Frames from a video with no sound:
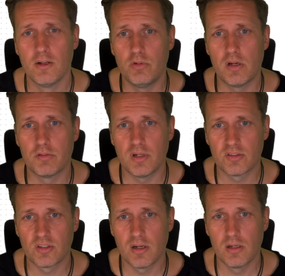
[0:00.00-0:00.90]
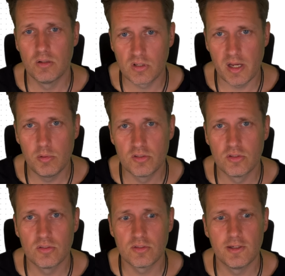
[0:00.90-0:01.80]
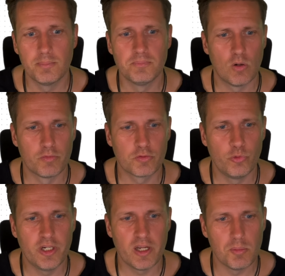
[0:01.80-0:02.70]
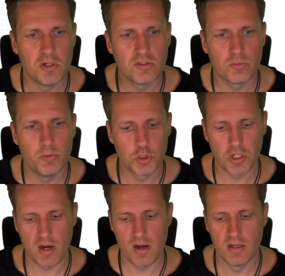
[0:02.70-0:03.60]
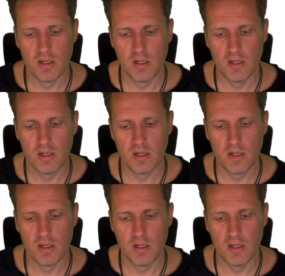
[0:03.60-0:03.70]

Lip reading: We have another cable system of 3 cables which are